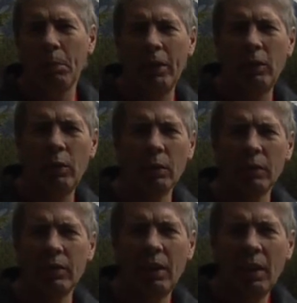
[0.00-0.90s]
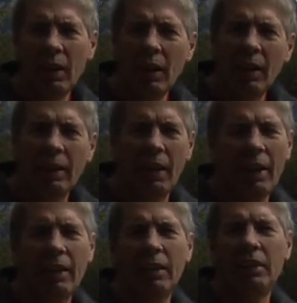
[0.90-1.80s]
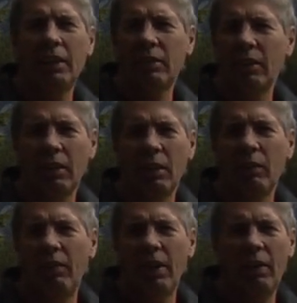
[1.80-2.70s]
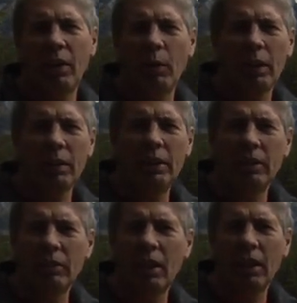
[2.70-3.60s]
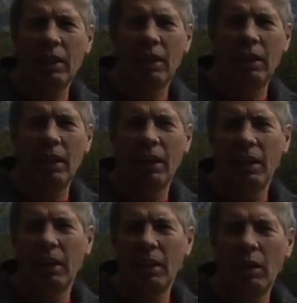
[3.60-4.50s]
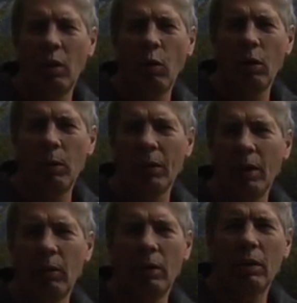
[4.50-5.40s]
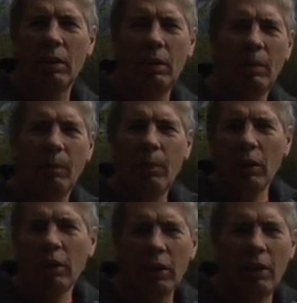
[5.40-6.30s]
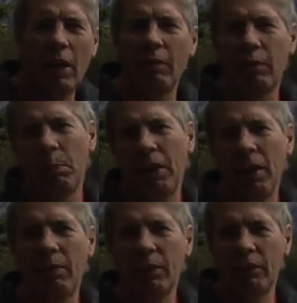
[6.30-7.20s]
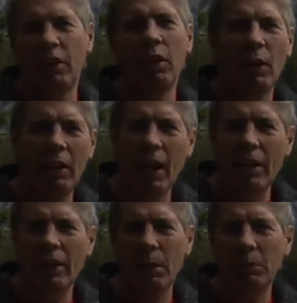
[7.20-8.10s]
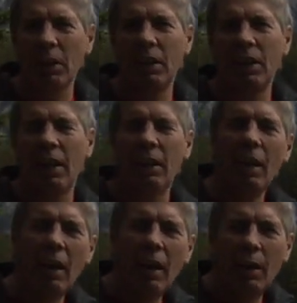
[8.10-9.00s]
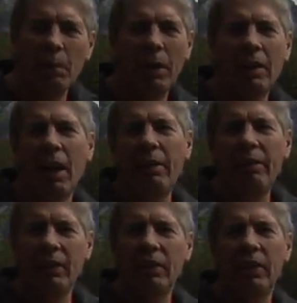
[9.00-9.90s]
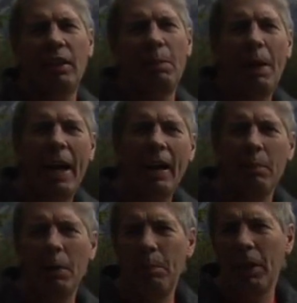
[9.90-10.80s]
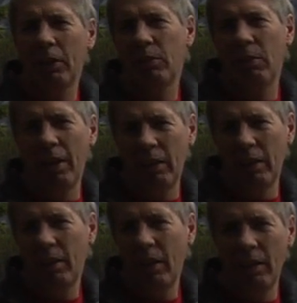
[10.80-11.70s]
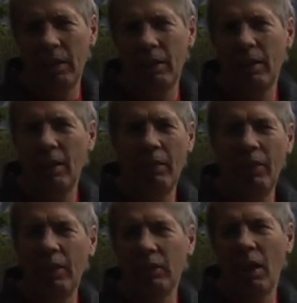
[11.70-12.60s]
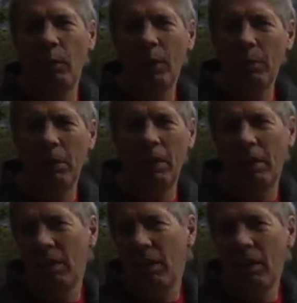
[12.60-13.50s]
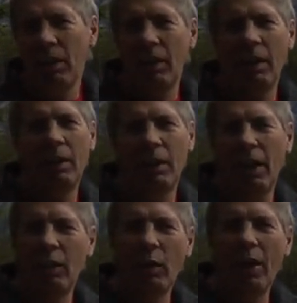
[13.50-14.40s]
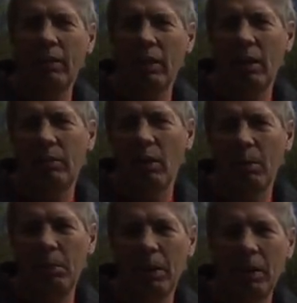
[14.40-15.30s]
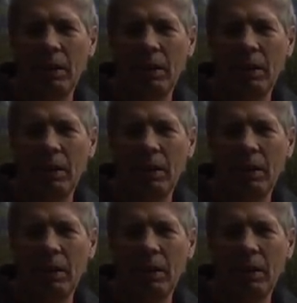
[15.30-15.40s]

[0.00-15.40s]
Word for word: of my tools, then I can just very quickly just cut the uh, cord without looking around for my knife, because you know what, nine times out of 10, my knife is in the back of my best friend, and if he's not with me, then I don't have a knife on me.